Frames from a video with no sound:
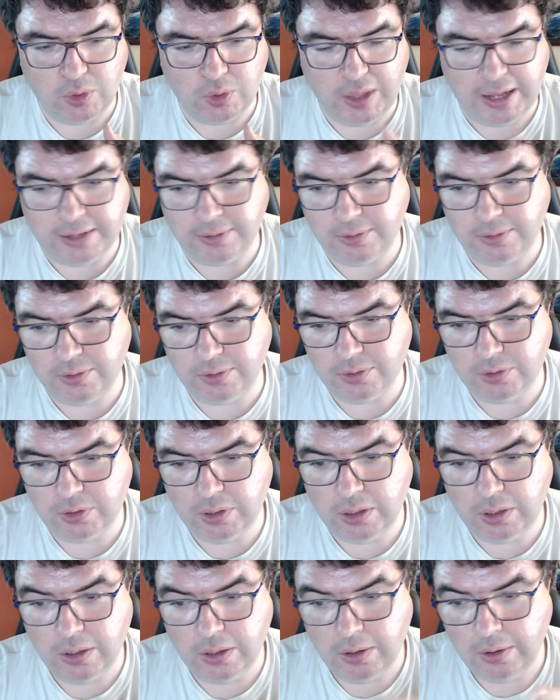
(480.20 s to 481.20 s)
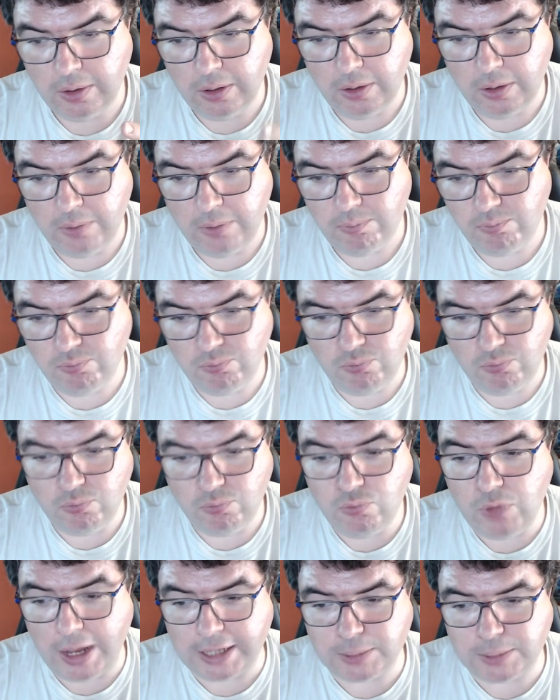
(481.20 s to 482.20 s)
then.
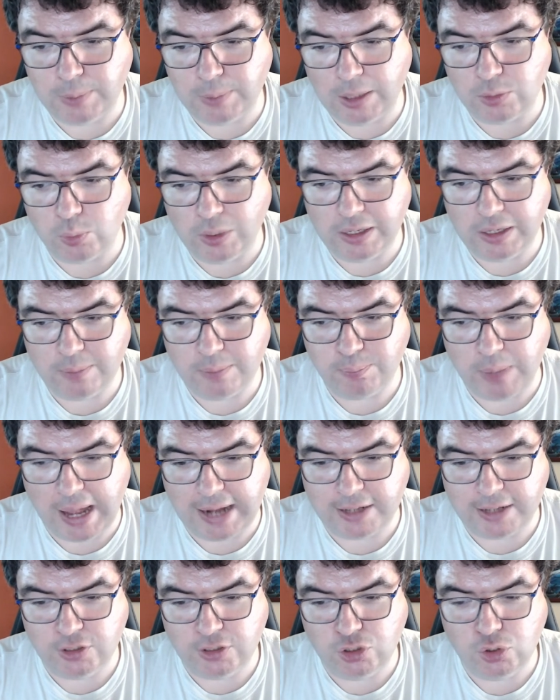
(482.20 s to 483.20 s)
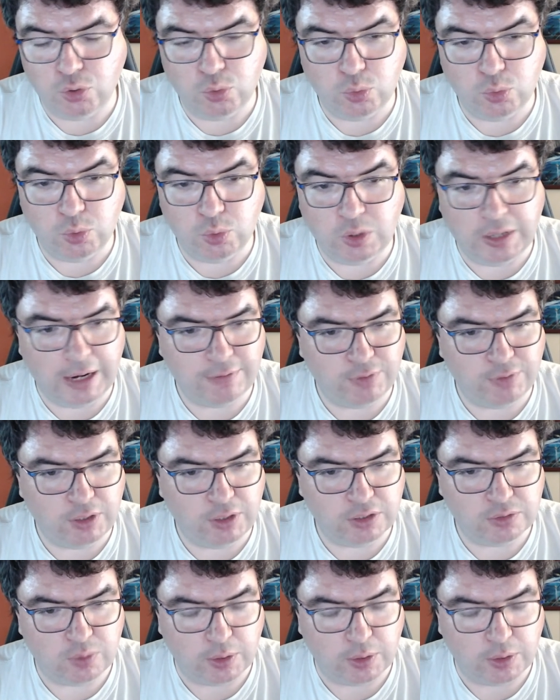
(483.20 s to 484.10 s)
Next month we'll get back to the Nightfall,